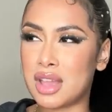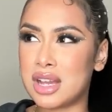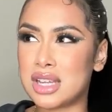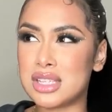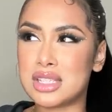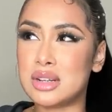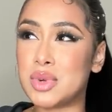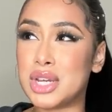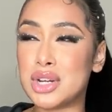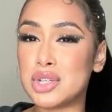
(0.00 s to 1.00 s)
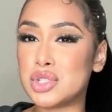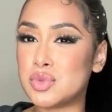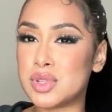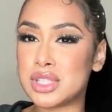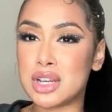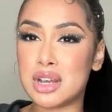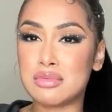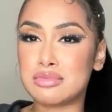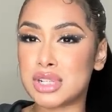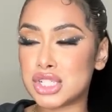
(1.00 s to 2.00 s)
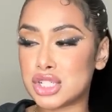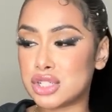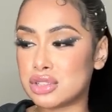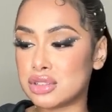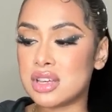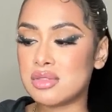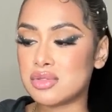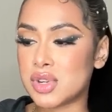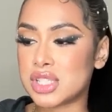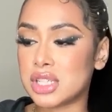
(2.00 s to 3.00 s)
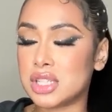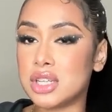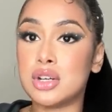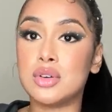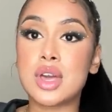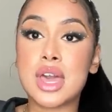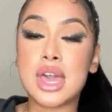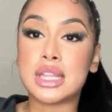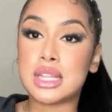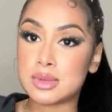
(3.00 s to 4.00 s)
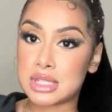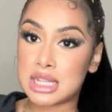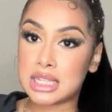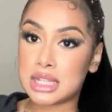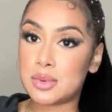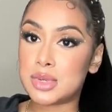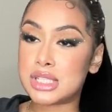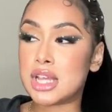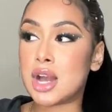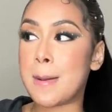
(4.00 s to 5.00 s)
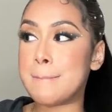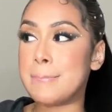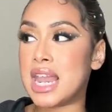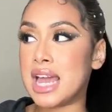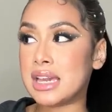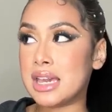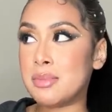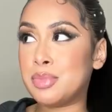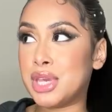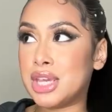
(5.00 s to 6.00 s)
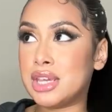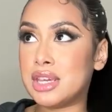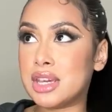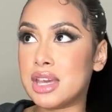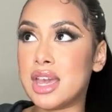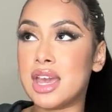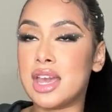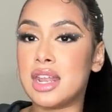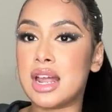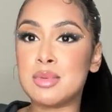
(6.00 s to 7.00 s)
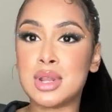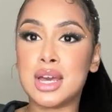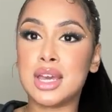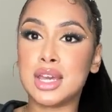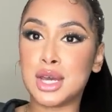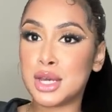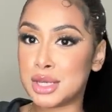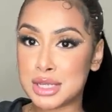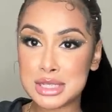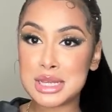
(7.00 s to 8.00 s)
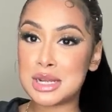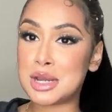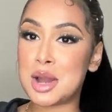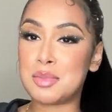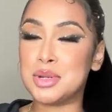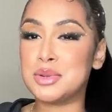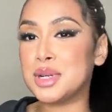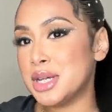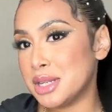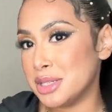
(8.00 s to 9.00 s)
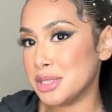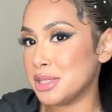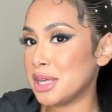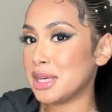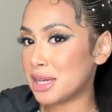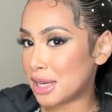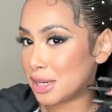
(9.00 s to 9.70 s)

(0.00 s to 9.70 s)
I guess a week ago, 2 weeks ago, I'm not sure, it was recently though, and they was like that they restock black and pink, and I'm like, it's time to cop a new color. Like I